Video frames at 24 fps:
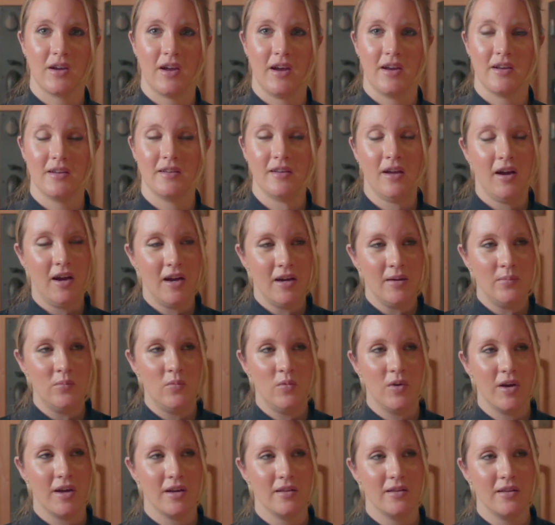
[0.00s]
at a time
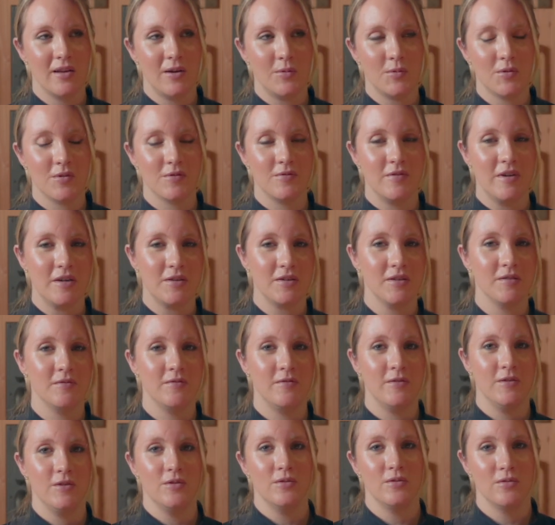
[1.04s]
when there were very
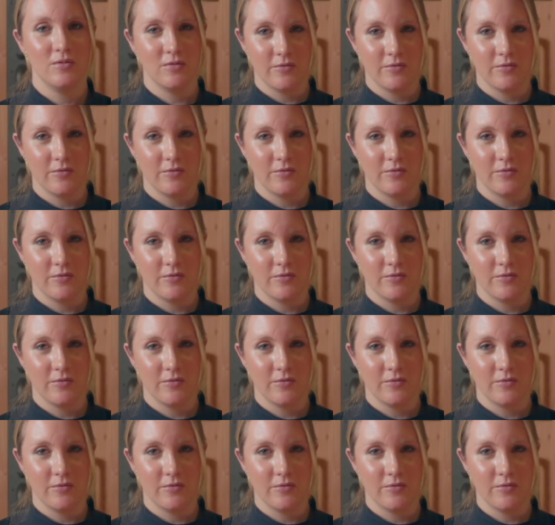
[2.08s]
few